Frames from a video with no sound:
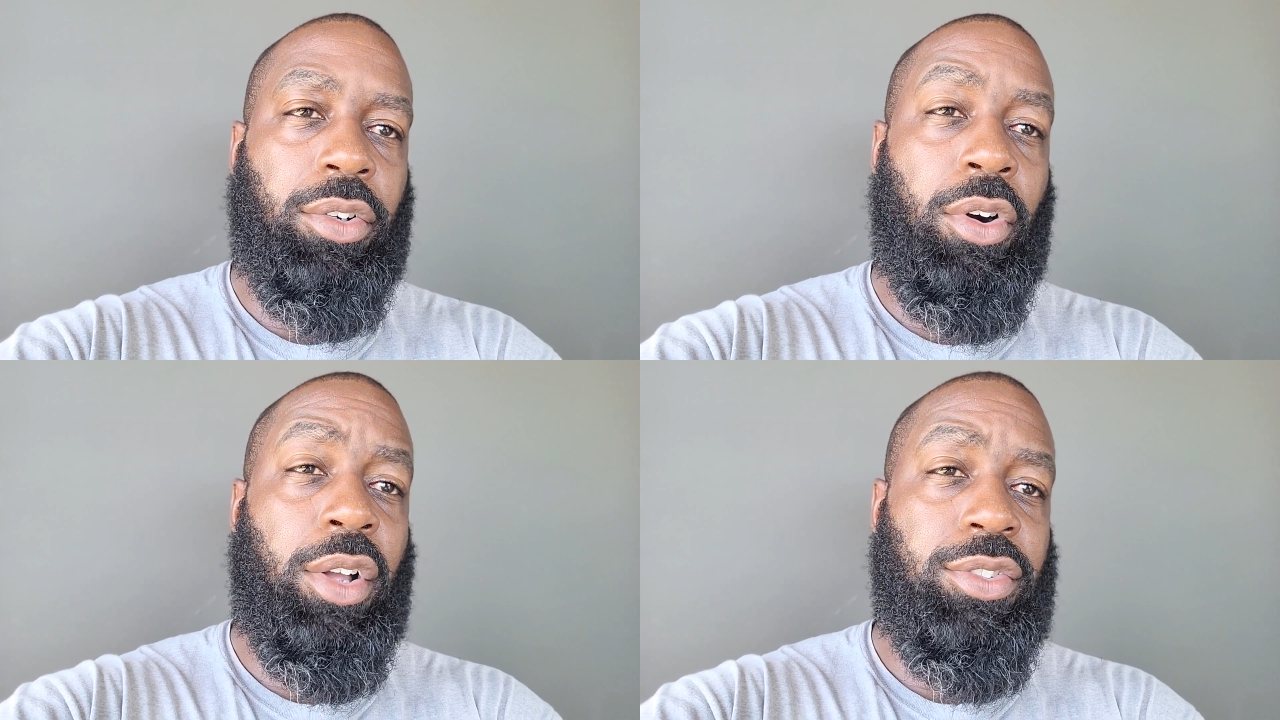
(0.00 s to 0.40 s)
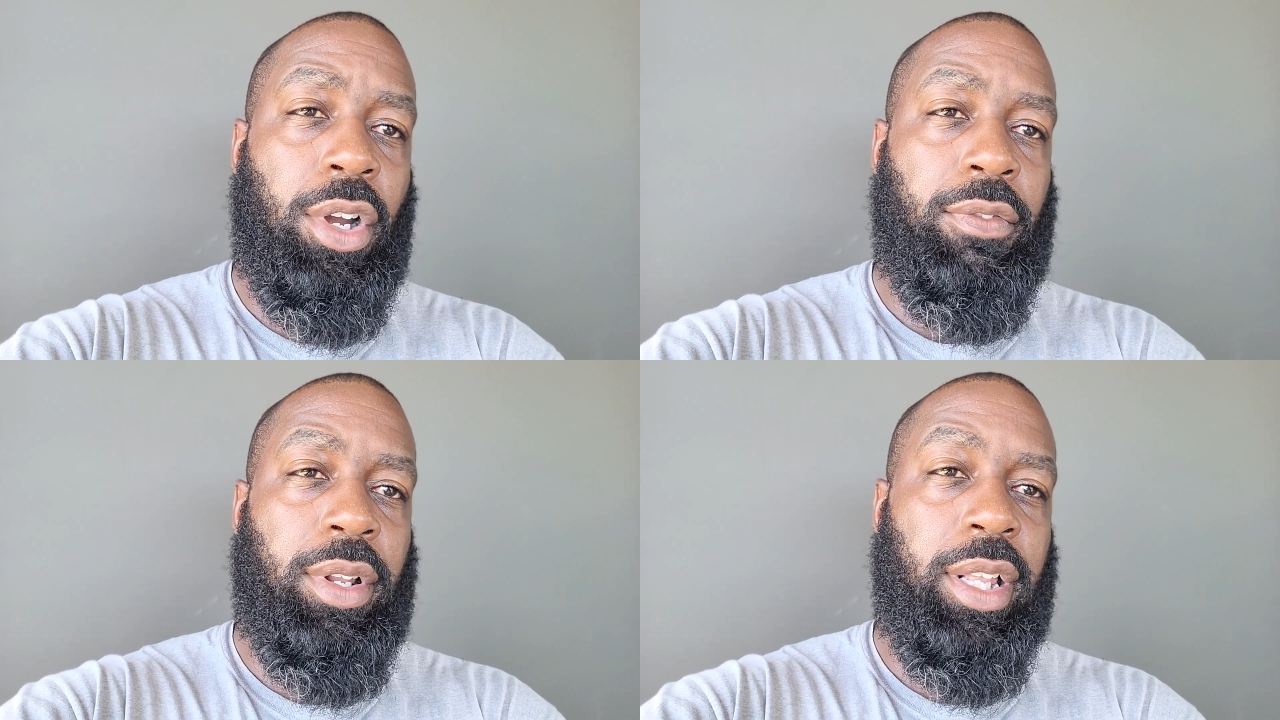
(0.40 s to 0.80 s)

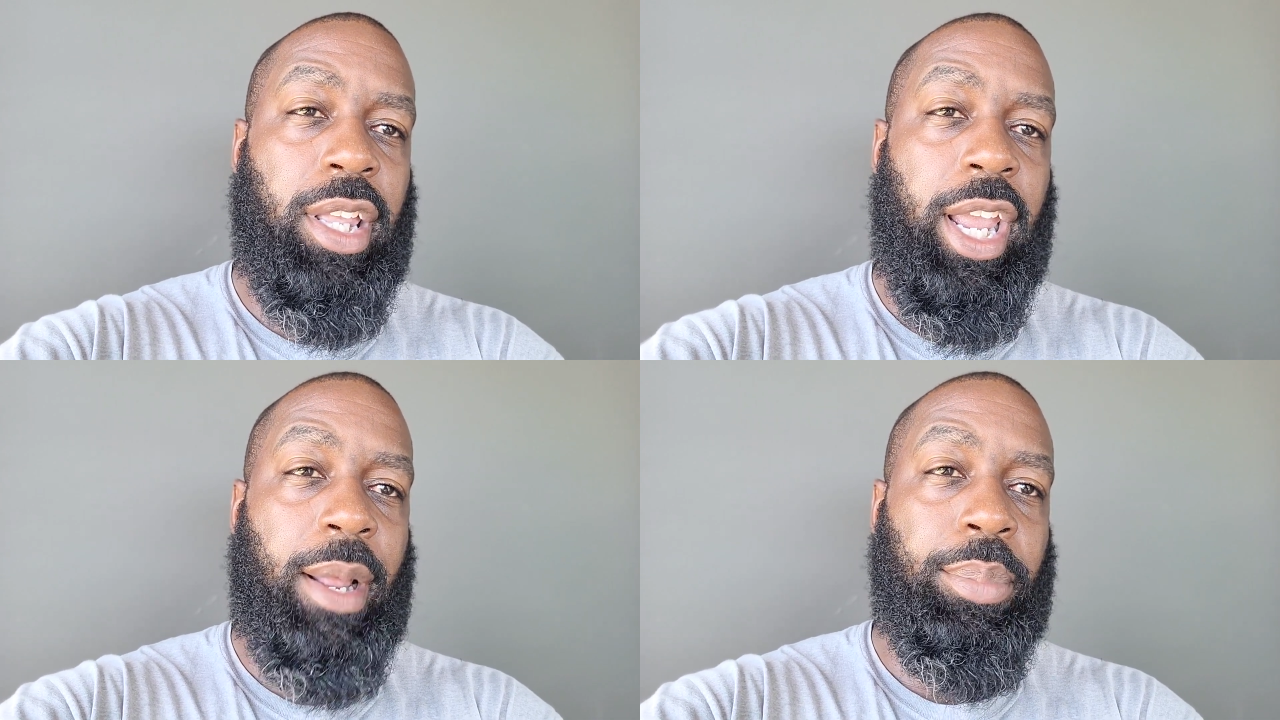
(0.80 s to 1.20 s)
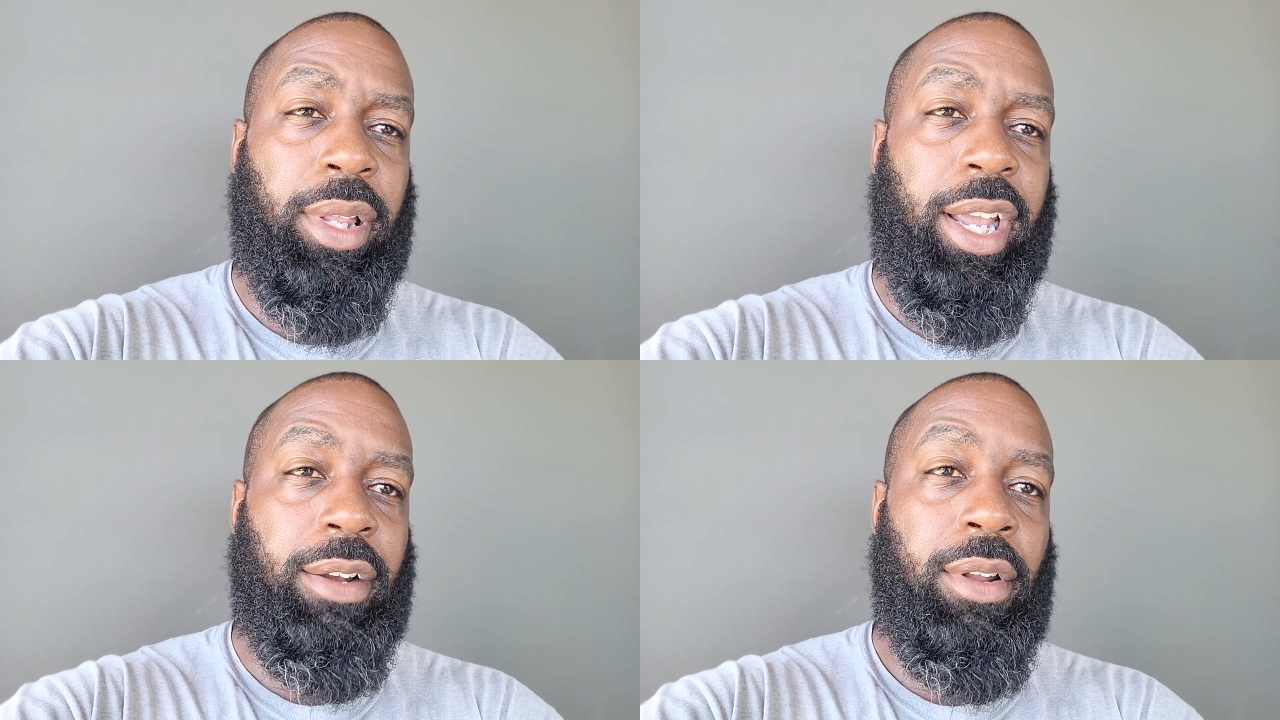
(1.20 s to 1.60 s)
crossover that they had
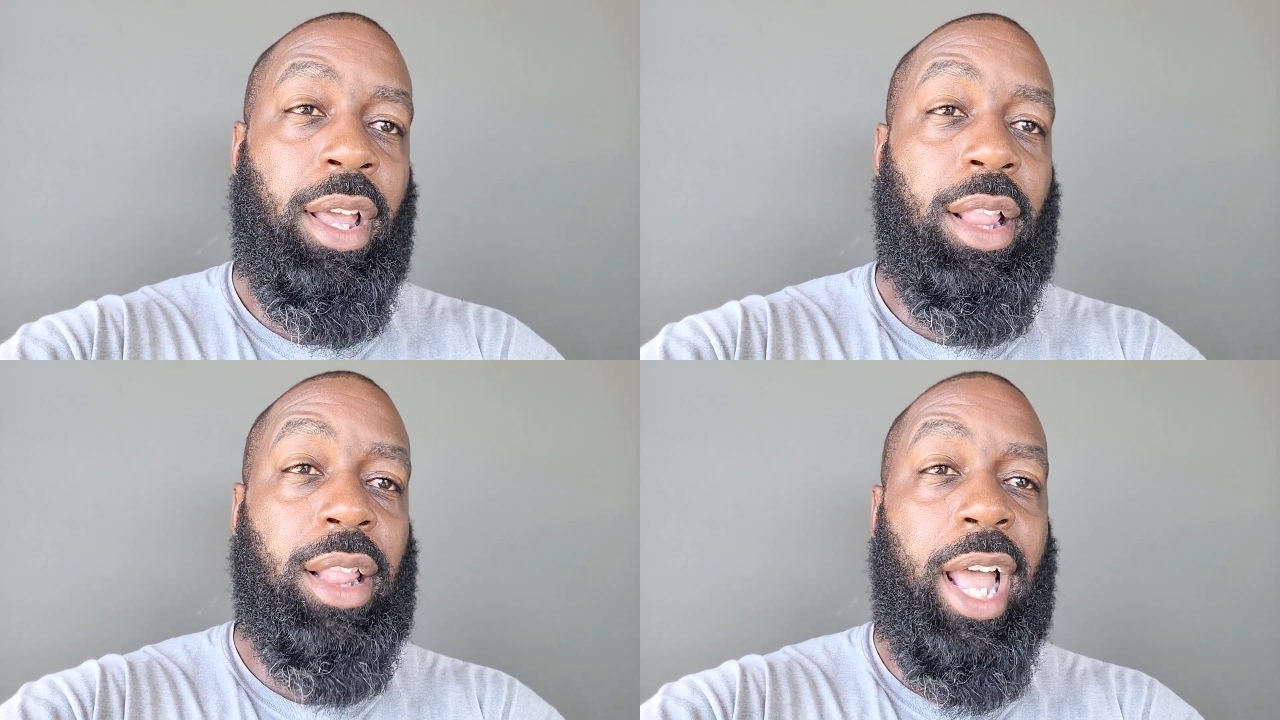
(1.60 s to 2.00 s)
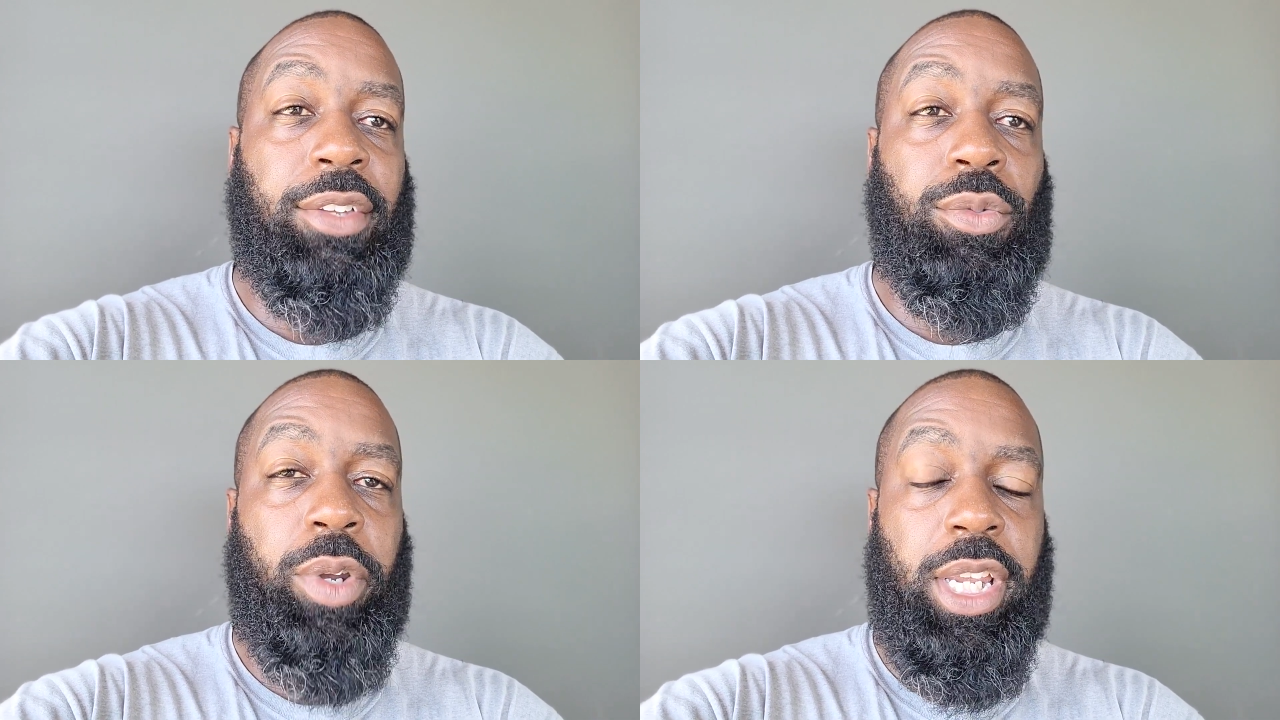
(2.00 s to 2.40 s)
planned
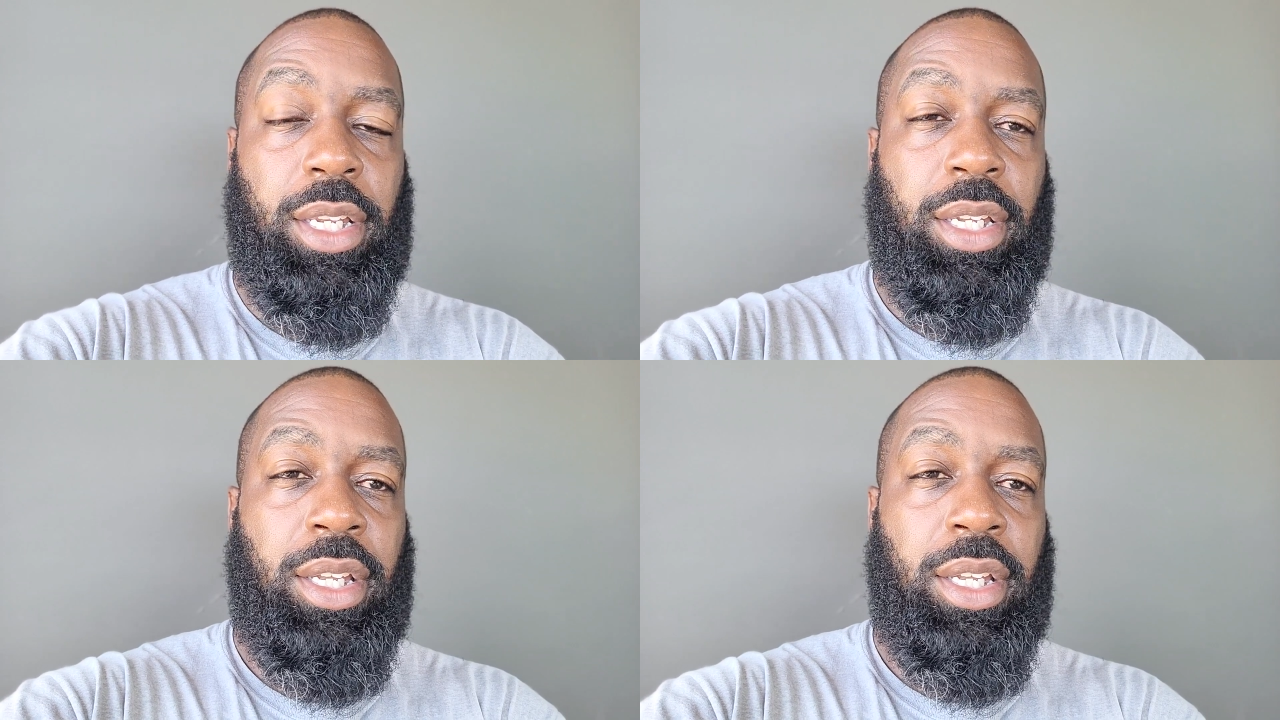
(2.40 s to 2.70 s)
last week.